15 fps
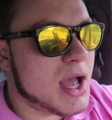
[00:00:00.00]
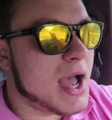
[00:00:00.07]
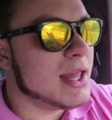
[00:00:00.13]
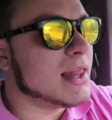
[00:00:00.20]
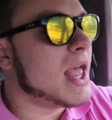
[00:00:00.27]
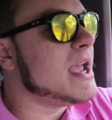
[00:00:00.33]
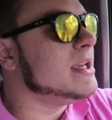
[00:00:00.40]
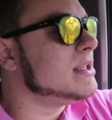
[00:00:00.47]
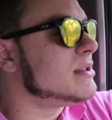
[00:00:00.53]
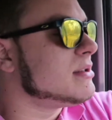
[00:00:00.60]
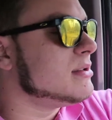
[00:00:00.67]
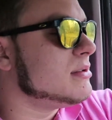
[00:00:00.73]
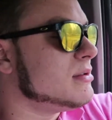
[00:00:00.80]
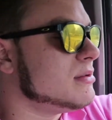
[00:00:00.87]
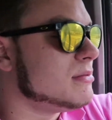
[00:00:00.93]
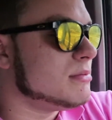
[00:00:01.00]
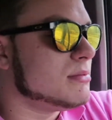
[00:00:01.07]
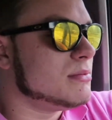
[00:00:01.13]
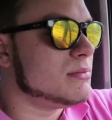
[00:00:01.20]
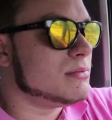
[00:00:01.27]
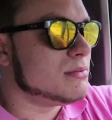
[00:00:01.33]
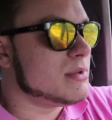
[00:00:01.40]
I liked,
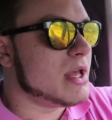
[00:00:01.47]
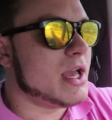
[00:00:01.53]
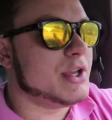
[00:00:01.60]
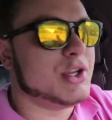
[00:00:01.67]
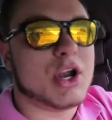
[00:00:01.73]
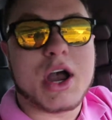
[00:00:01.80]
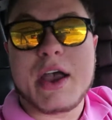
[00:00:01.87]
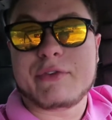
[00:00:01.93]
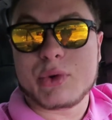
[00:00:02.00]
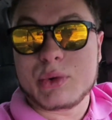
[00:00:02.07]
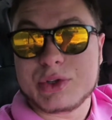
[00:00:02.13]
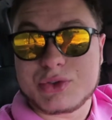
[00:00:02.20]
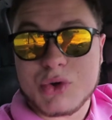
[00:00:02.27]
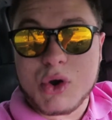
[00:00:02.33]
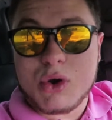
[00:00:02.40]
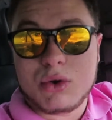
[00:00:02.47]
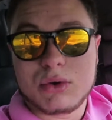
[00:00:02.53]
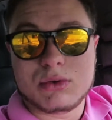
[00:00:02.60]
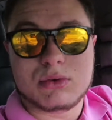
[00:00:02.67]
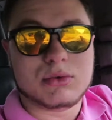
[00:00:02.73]
you know, everyone's role.